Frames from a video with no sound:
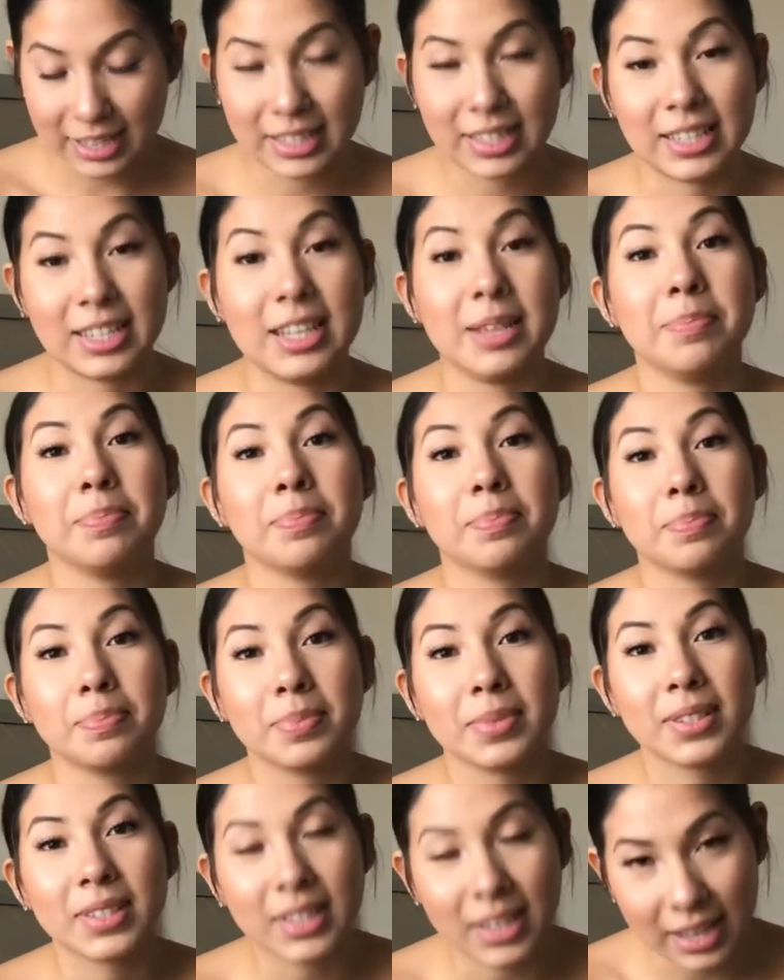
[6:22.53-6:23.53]
Deep
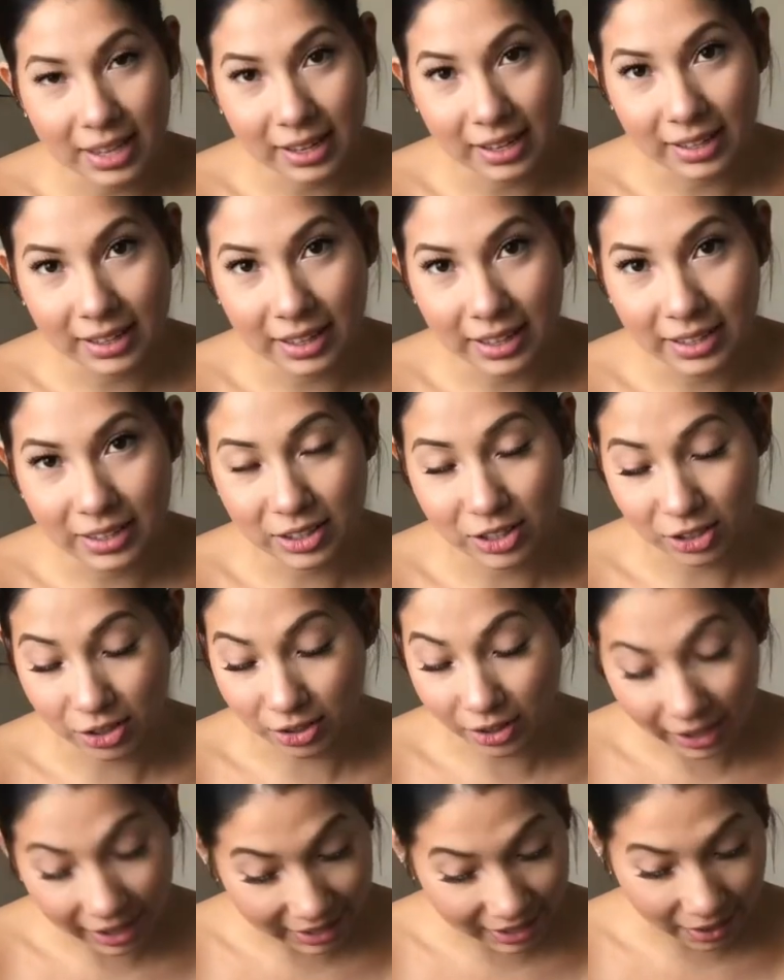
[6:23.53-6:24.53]
Skin Cleanser,
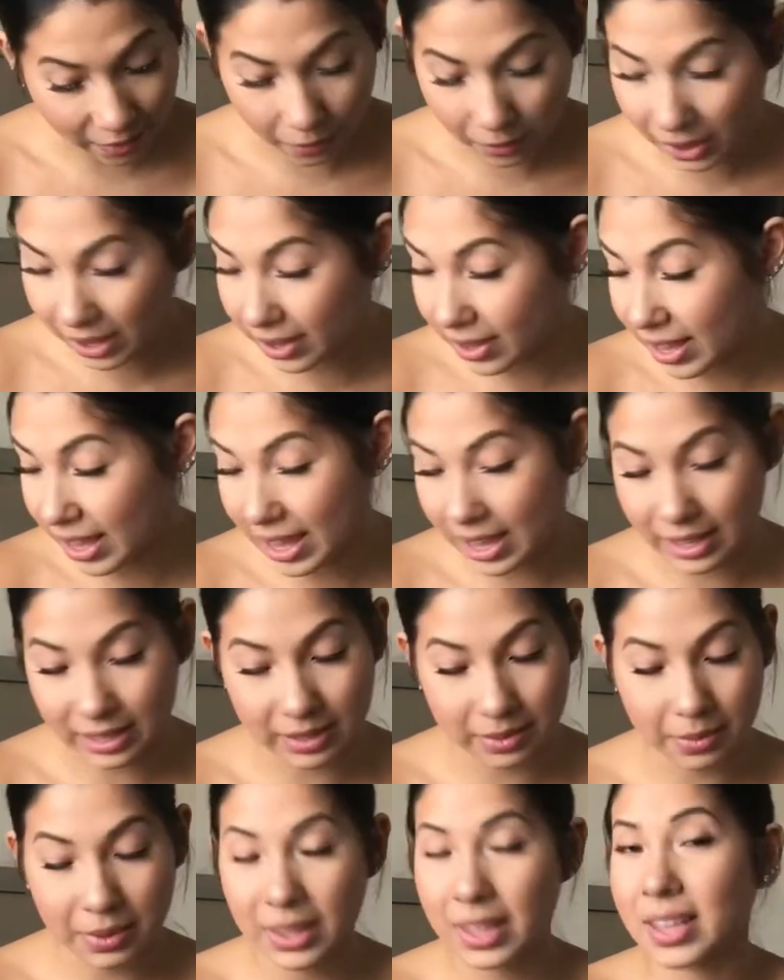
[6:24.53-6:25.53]
and it really is.
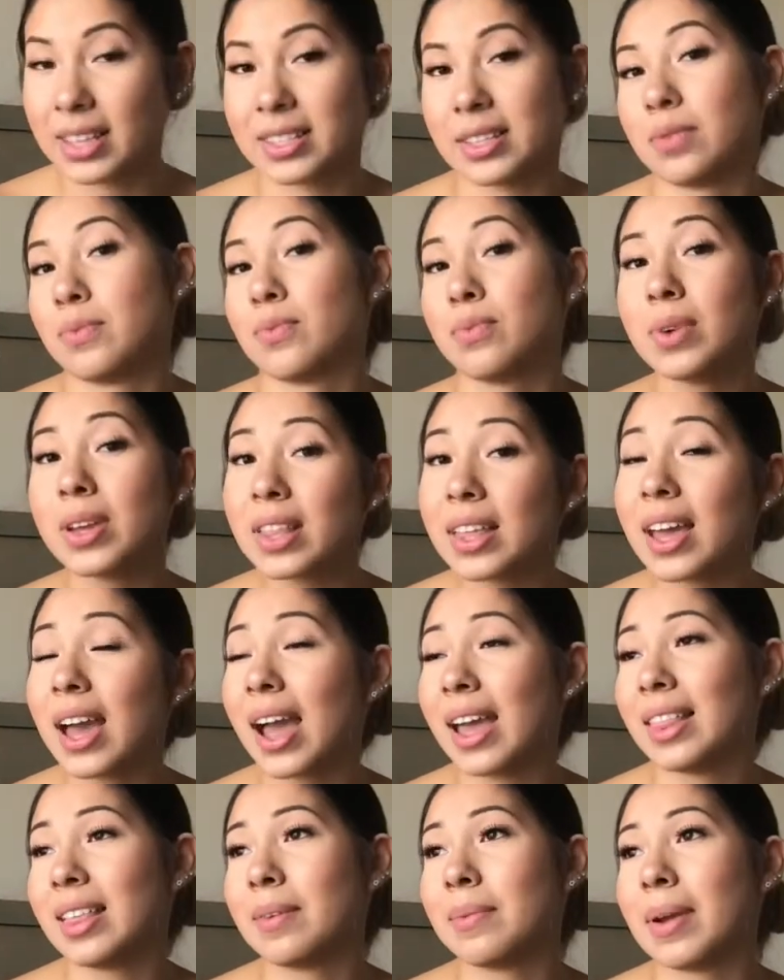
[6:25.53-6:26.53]
It really is. I really
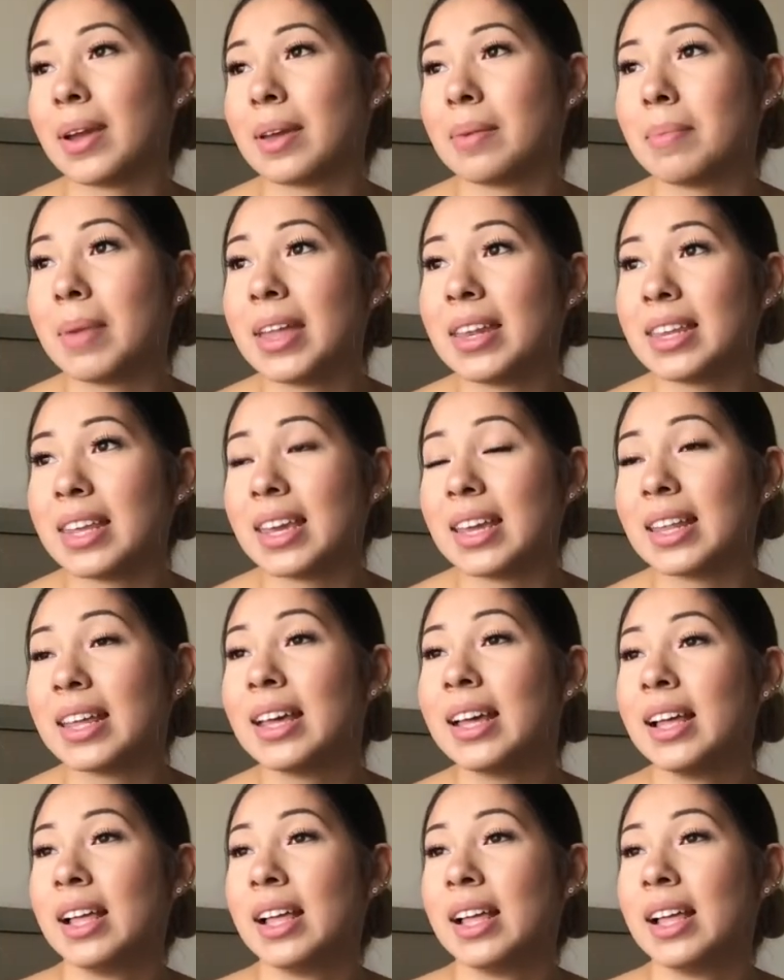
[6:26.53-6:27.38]
highly recommend it.